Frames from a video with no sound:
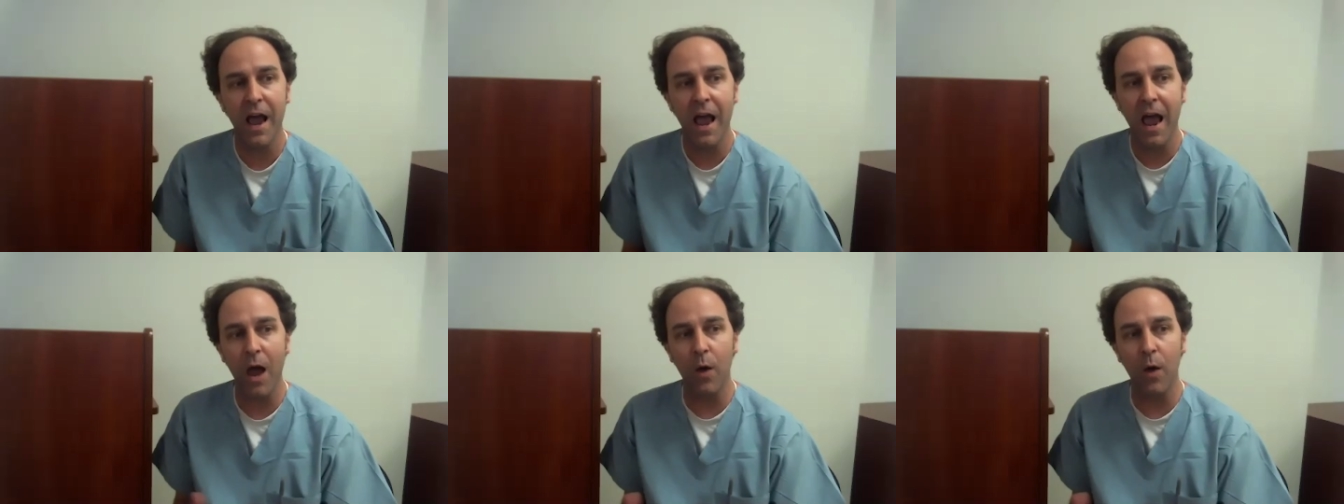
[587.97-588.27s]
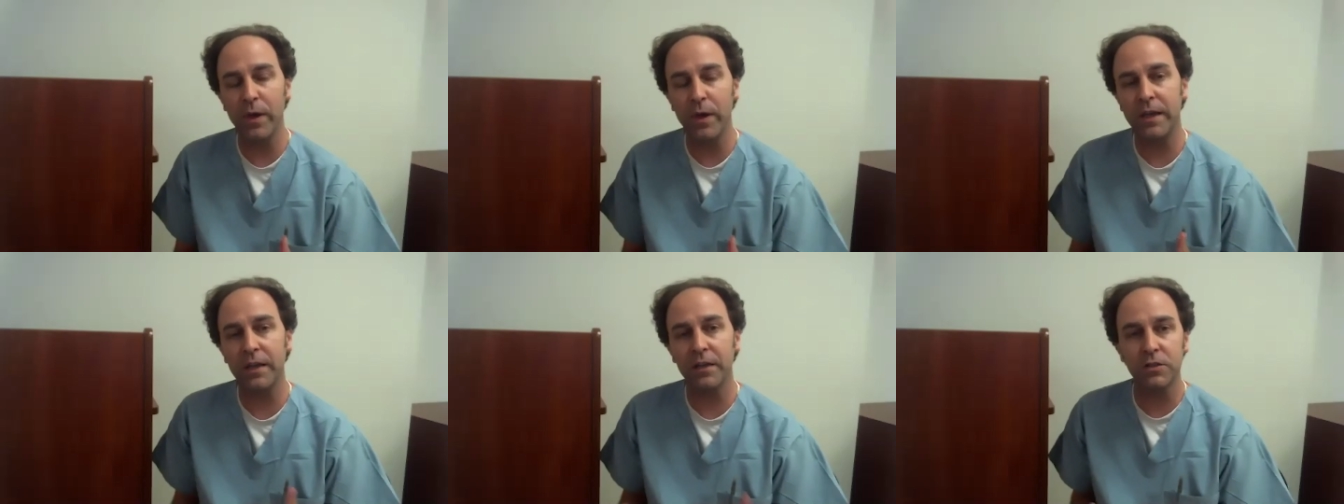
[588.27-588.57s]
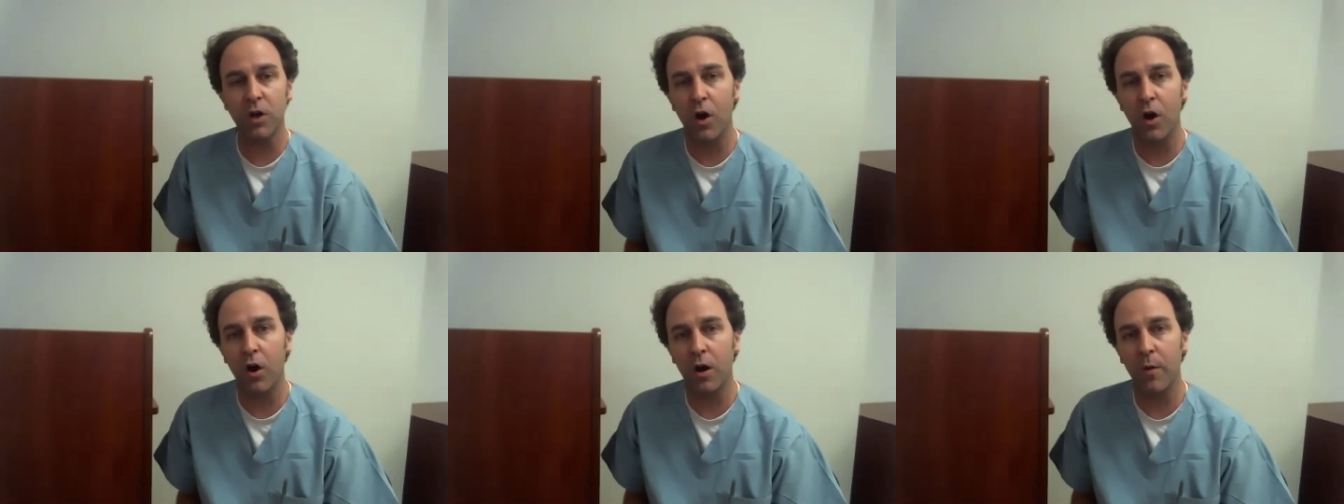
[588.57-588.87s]
and we can
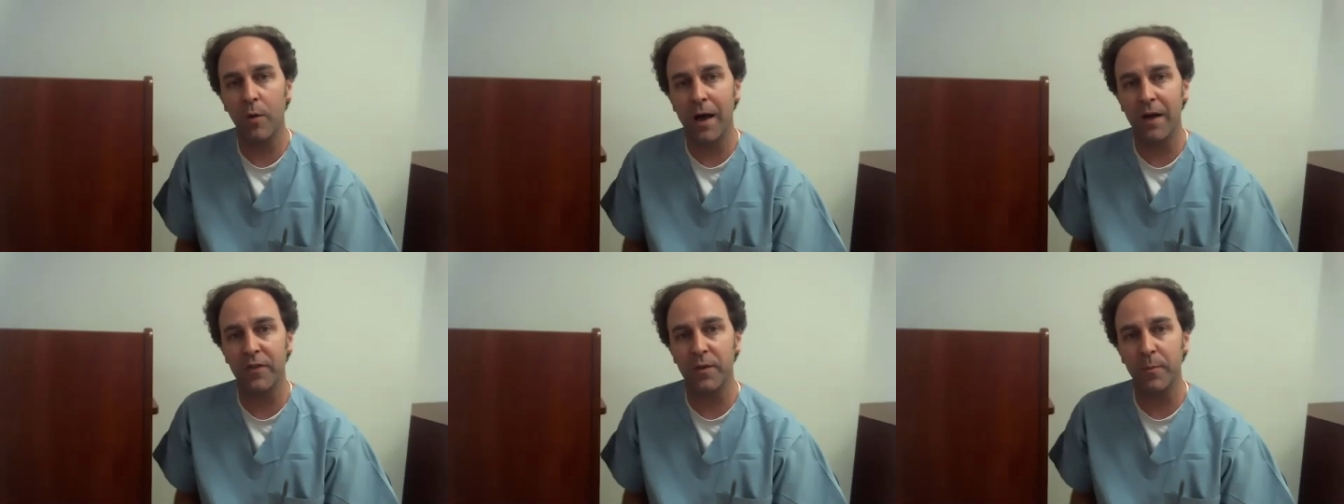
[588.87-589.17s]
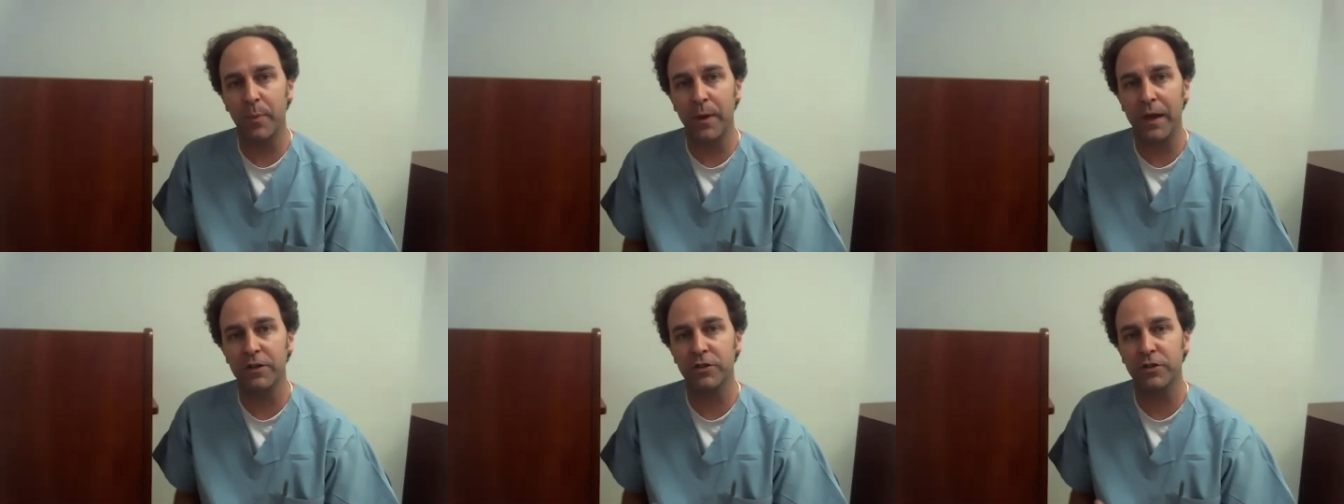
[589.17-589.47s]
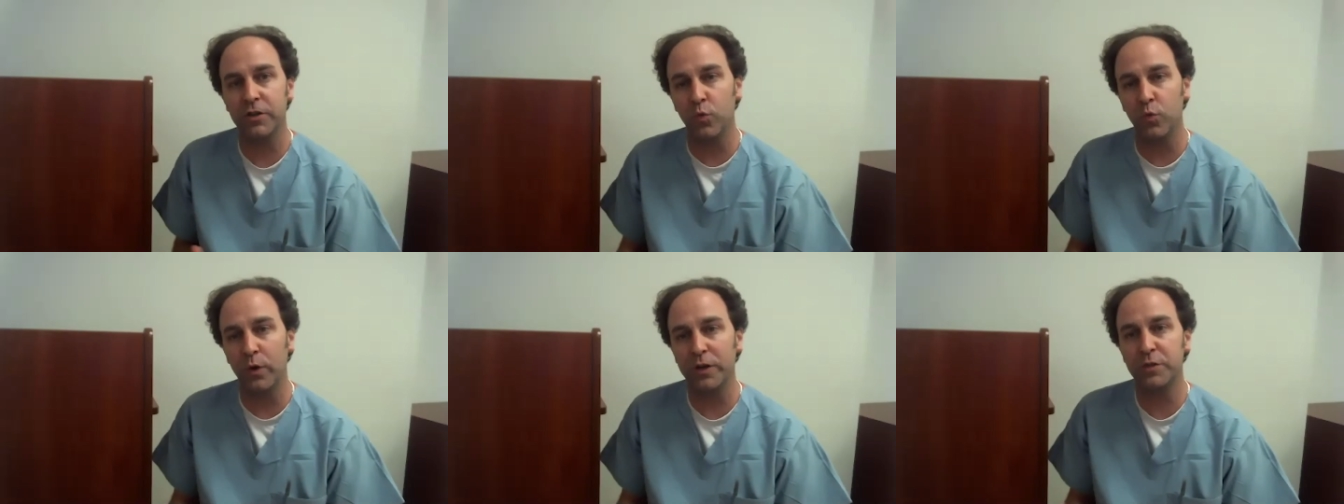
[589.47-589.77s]
talk about the
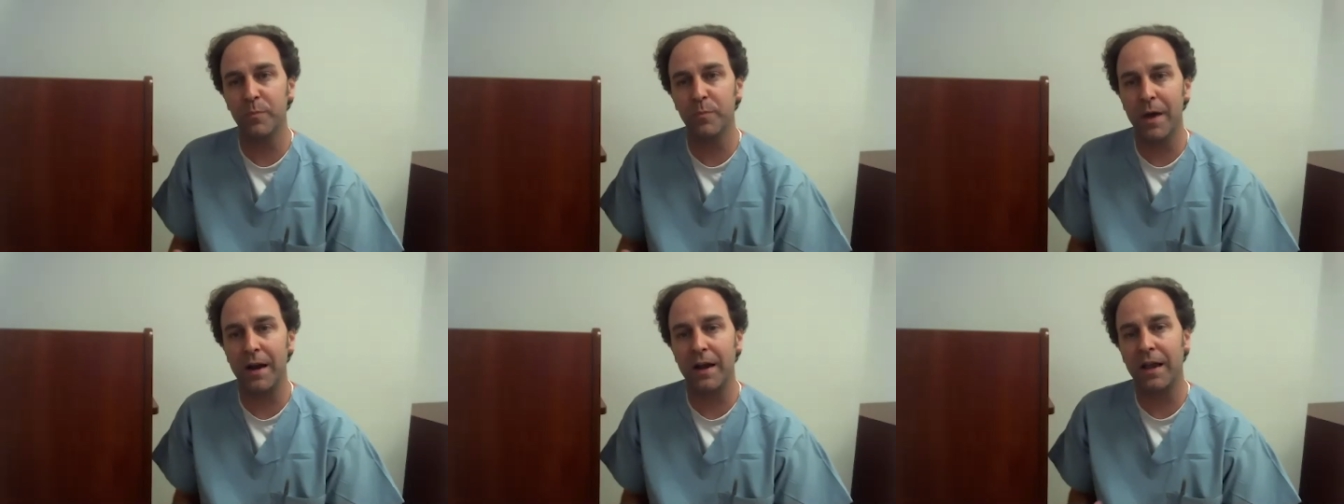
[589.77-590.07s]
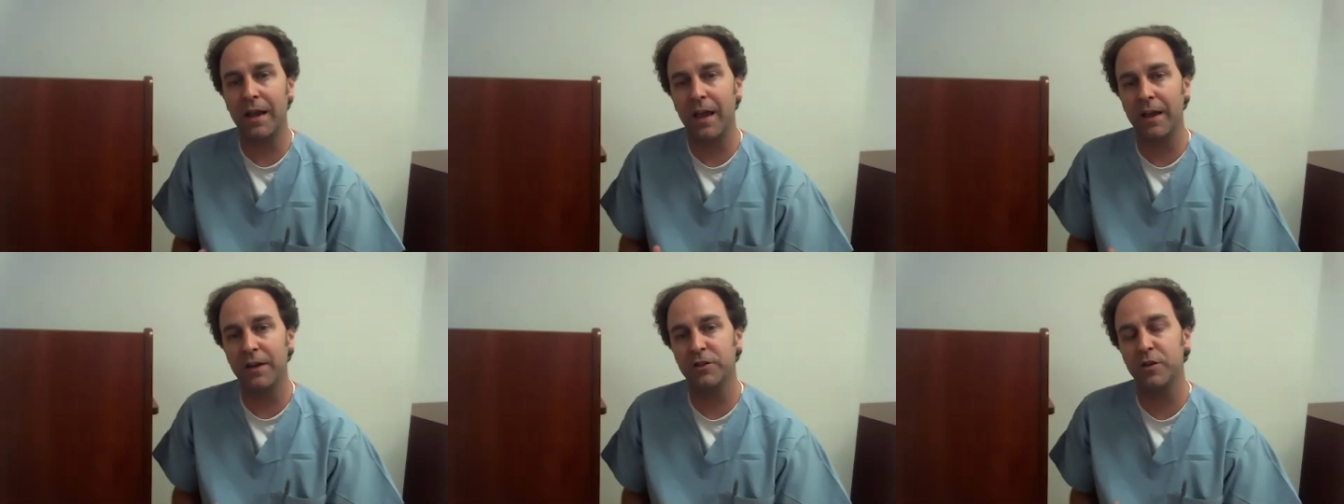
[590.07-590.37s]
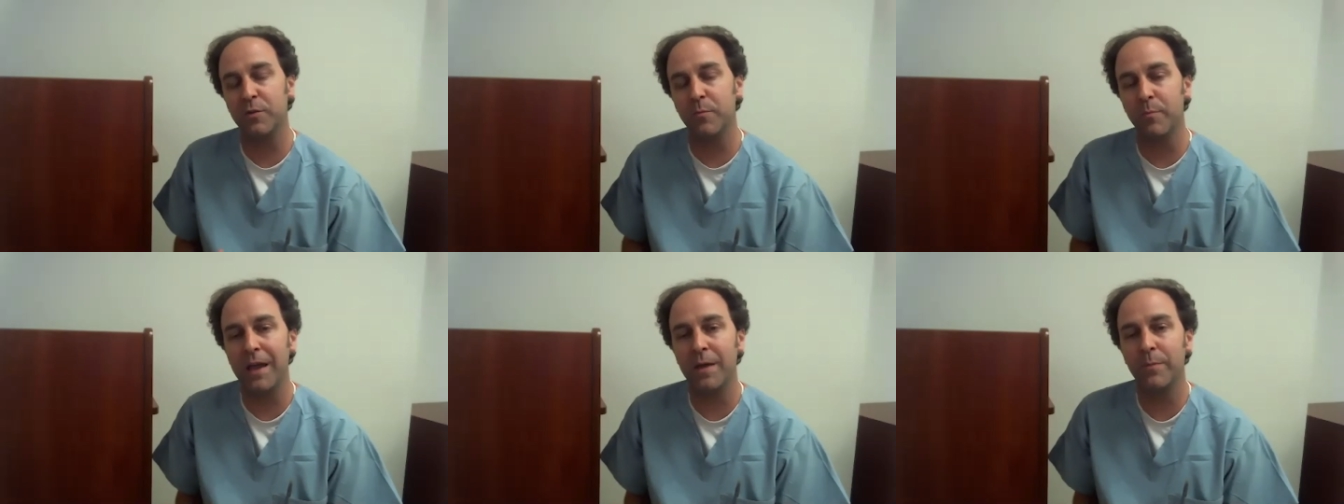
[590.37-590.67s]
patient which
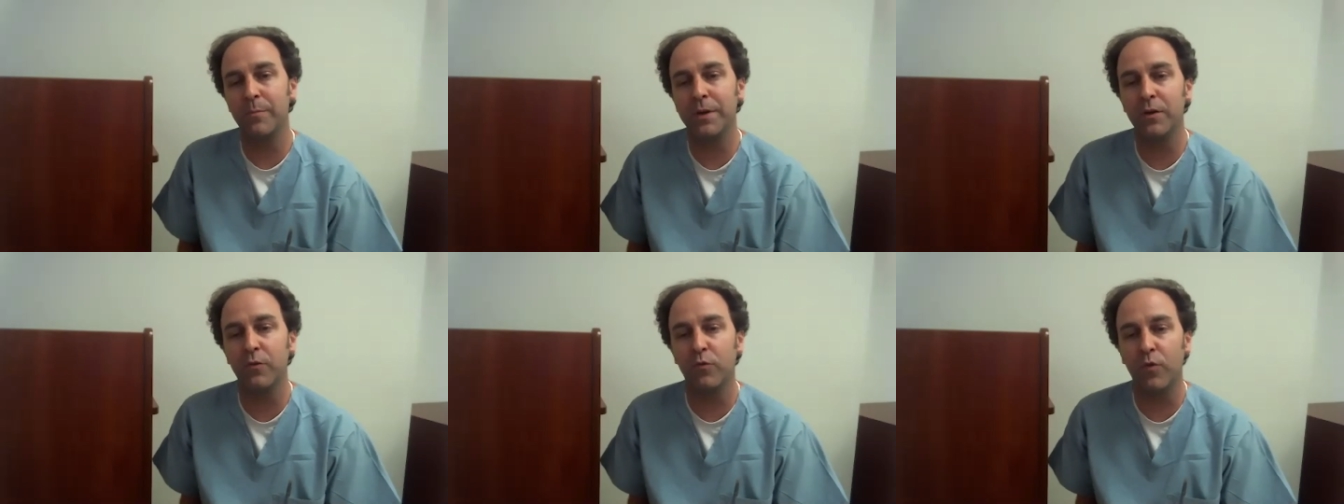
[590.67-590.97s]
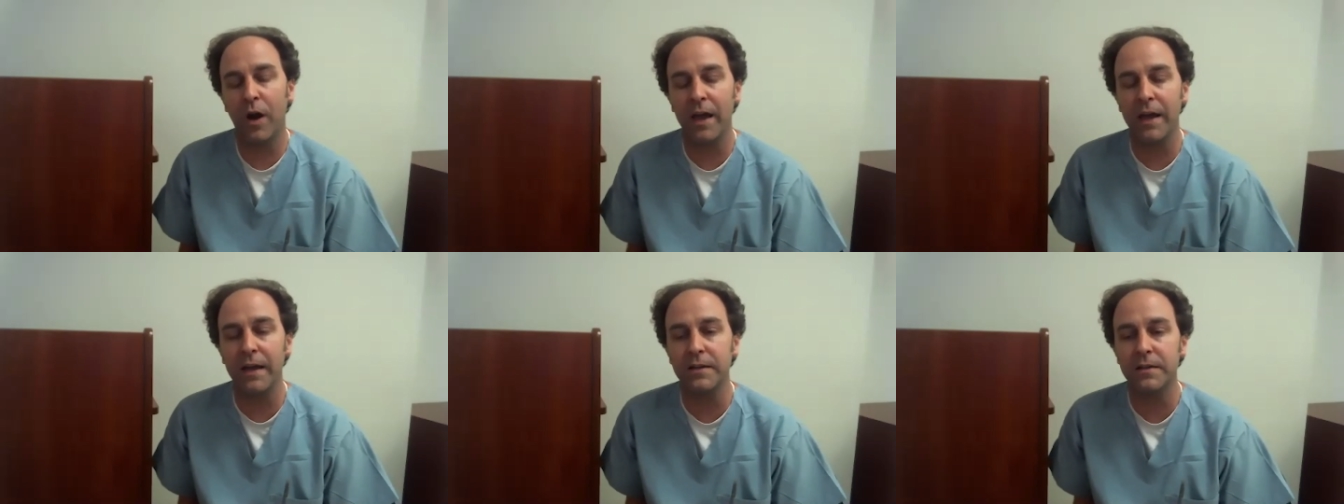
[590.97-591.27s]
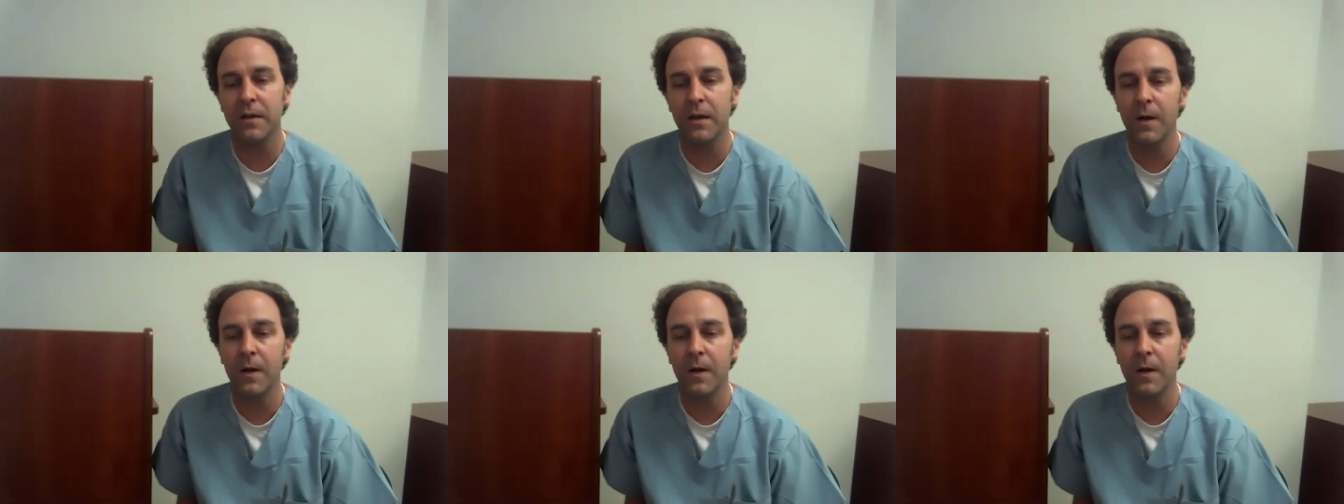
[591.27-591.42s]
medication may be right.